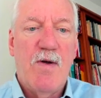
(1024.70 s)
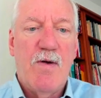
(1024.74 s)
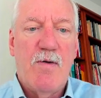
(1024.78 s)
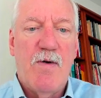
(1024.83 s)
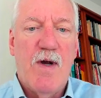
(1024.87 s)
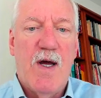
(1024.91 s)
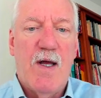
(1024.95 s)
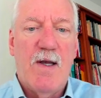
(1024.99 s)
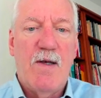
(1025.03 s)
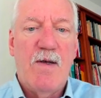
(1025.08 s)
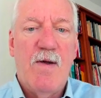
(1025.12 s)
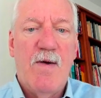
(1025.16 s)

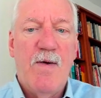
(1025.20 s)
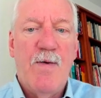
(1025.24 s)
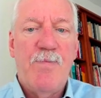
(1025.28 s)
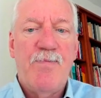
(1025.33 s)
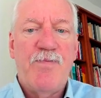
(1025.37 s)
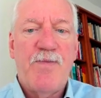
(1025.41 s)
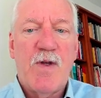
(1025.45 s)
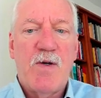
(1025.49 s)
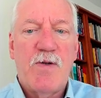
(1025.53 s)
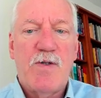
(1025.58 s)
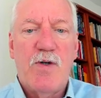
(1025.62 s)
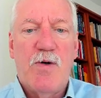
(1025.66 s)
right?
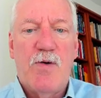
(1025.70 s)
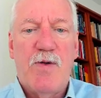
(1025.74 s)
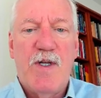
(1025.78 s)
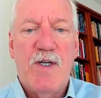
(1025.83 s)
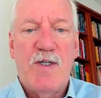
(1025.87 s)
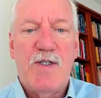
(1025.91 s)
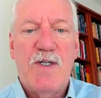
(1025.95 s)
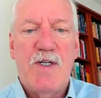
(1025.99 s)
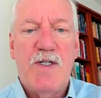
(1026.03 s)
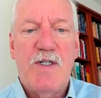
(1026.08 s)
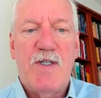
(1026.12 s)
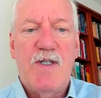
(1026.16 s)
So
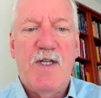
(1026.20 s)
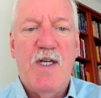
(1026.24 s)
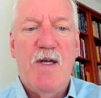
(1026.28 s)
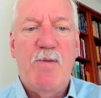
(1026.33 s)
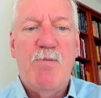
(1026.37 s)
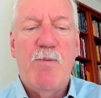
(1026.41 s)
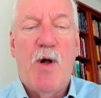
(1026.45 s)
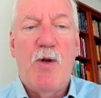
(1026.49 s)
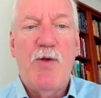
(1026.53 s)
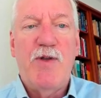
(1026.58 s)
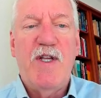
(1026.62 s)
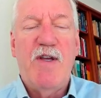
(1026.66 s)
this is the
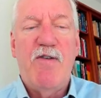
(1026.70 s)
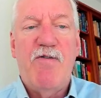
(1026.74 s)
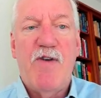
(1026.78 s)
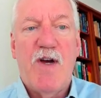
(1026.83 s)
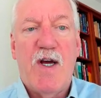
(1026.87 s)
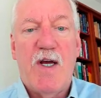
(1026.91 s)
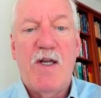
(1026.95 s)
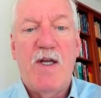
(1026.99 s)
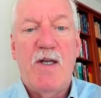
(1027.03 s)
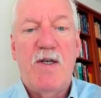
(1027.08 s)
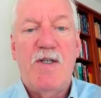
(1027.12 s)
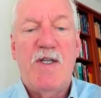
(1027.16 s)

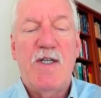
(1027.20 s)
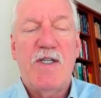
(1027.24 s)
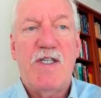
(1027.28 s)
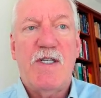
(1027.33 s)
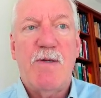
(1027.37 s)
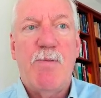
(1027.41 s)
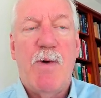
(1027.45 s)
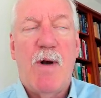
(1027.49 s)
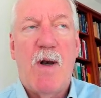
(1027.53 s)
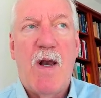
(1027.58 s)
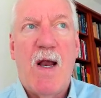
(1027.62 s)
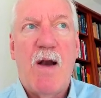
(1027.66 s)
multivariate
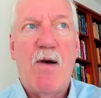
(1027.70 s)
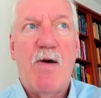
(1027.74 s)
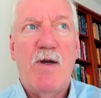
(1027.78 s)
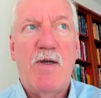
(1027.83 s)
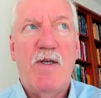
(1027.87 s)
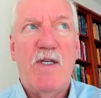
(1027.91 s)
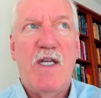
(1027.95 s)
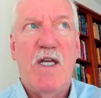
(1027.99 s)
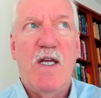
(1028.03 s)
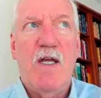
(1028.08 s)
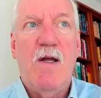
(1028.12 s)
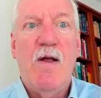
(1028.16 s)

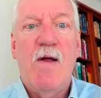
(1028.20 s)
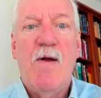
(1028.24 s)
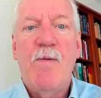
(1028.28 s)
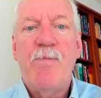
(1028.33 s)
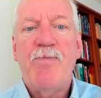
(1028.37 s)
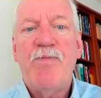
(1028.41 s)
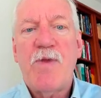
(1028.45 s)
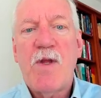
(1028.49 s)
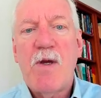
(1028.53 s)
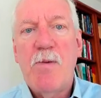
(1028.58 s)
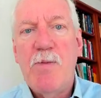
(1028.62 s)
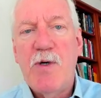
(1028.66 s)
dissimilarity
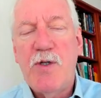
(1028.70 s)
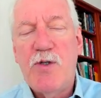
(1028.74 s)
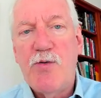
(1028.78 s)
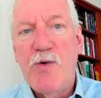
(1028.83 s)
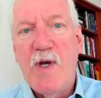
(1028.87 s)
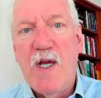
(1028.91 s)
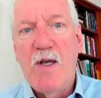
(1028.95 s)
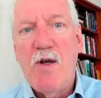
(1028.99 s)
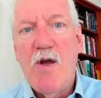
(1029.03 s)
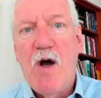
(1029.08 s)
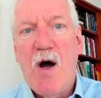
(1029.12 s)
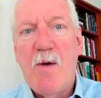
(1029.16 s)

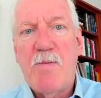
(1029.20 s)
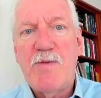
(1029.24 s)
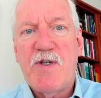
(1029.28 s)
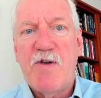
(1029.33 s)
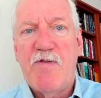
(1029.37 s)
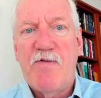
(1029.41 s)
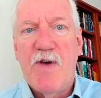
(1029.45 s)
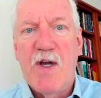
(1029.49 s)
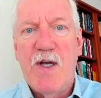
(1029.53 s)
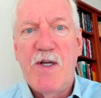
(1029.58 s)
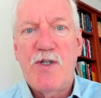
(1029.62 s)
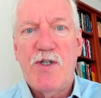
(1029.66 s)
between
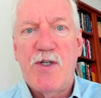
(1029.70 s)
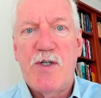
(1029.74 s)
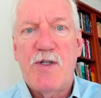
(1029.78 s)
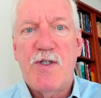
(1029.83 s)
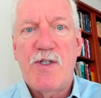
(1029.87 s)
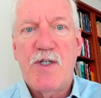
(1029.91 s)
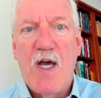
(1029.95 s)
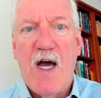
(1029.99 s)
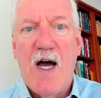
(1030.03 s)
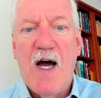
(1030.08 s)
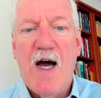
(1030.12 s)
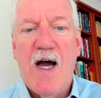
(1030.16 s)

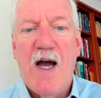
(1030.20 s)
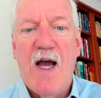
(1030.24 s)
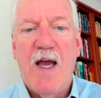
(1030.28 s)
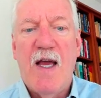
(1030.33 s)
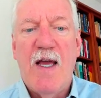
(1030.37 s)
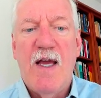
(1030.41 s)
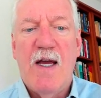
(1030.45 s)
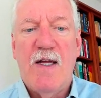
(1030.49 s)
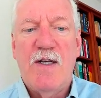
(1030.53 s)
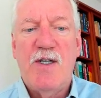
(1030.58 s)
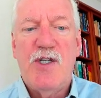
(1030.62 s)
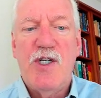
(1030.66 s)
observations I
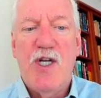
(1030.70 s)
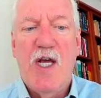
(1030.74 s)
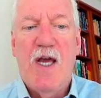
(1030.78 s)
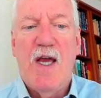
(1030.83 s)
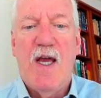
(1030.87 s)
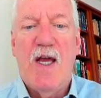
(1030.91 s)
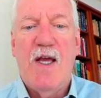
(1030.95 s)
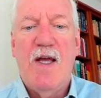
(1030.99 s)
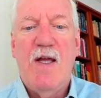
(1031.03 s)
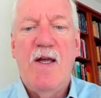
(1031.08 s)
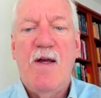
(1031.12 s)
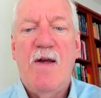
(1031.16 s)
and
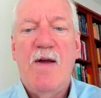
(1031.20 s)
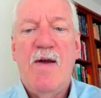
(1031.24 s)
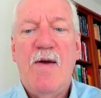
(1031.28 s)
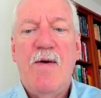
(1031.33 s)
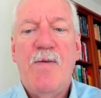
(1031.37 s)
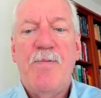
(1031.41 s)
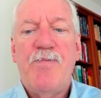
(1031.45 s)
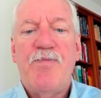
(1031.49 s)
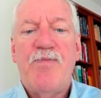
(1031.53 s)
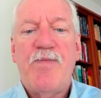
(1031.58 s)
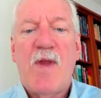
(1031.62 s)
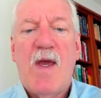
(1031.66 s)
J.
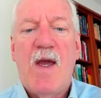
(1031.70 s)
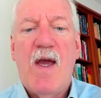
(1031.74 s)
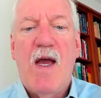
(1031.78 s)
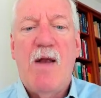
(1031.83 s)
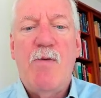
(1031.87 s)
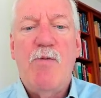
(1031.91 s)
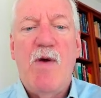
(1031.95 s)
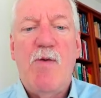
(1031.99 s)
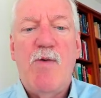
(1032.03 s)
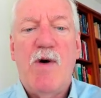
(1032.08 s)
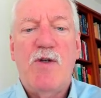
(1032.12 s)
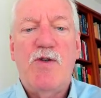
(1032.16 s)
And
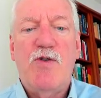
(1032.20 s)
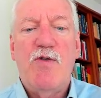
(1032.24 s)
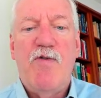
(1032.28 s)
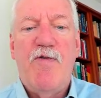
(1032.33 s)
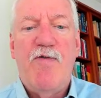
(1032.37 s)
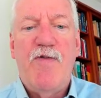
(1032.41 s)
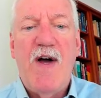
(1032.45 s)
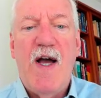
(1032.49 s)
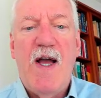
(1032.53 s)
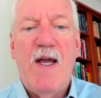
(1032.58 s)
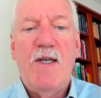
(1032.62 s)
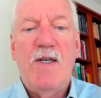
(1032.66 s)
we want to
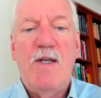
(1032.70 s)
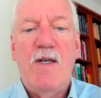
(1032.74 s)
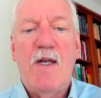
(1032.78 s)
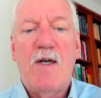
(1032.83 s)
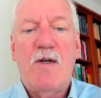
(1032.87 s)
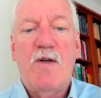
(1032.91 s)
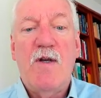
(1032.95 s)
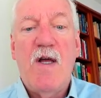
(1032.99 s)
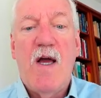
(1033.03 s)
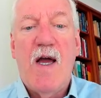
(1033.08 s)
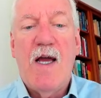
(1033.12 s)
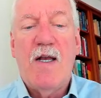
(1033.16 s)
find an
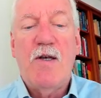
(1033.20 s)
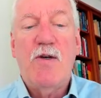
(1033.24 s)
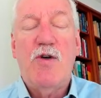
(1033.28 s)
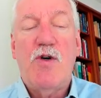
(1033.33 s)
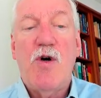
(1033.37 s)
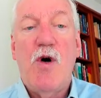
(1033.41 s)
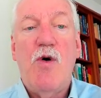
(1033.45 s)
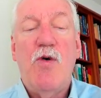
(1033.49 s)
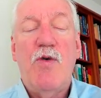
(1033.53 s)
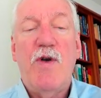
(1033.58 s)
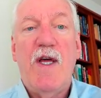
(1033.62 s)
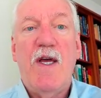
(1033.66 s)

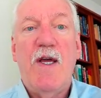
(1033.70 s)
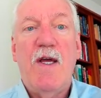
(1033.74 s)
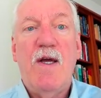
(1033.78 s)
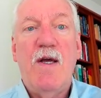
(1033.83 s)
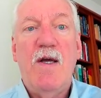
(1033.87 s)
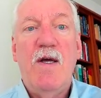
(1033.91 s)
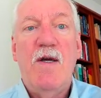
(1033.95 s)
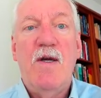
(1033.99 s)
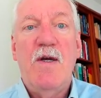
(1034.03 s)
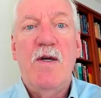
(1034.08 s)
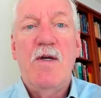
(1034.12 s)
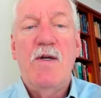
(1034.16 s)
encoding
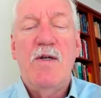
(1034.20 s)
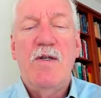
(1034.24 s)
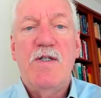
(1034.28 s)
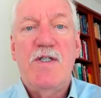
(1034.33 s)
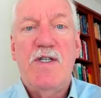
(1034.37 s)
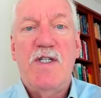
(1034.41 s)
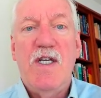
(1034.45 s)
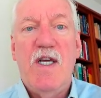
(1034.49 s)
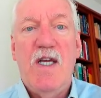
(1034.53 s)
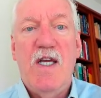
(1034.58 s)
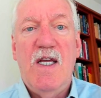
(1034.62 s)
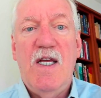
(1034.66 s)

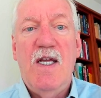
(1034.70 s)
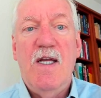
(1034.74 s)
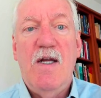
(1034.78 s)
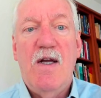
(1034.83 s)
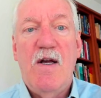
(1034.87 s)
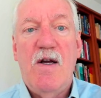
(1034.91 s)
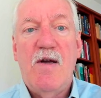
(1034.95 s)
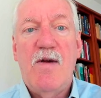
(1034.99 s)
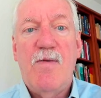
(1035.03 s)
C